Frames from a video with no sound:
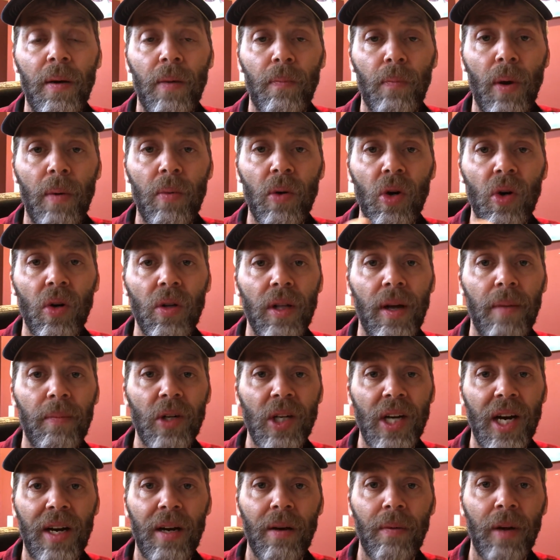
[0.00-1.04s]
Promo code
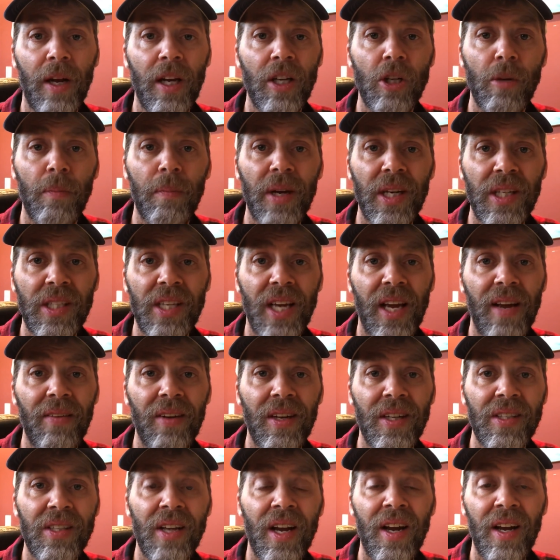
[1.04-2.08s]
Lumberjack will get you big
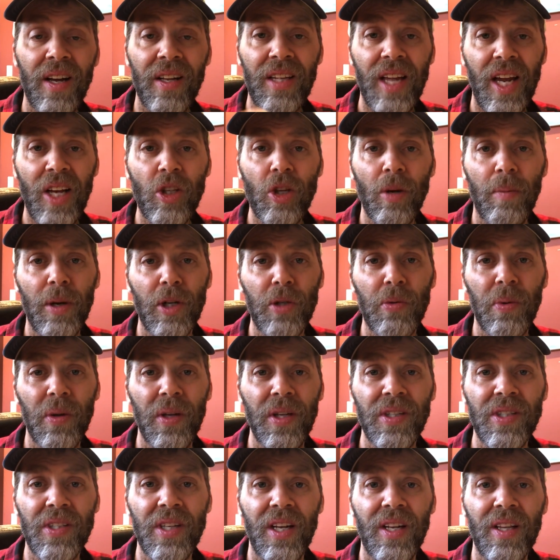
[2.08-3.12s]
savings. Thanks so much for
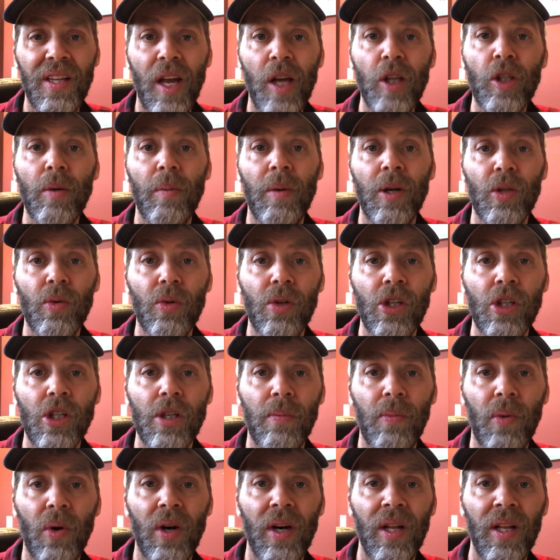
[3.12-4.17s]
listening. Thanks so much for your
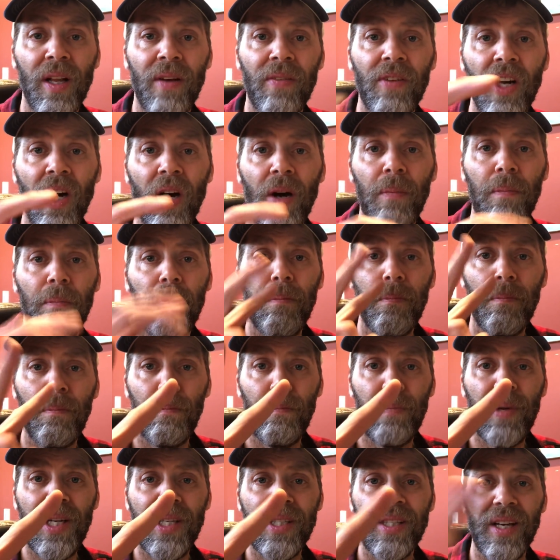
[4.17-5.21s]
support. I love y'all.
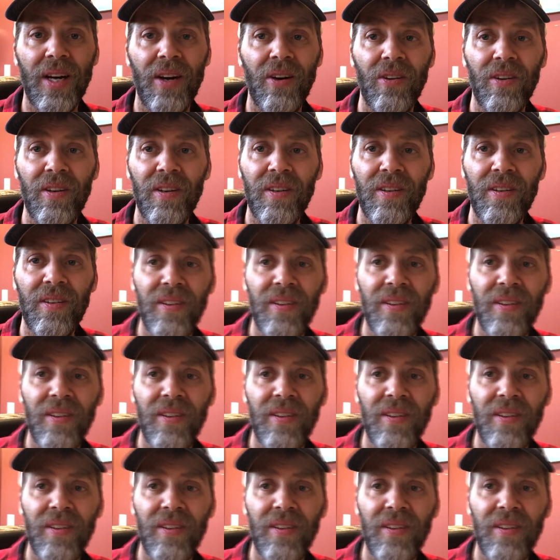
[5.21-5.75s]
Peace out.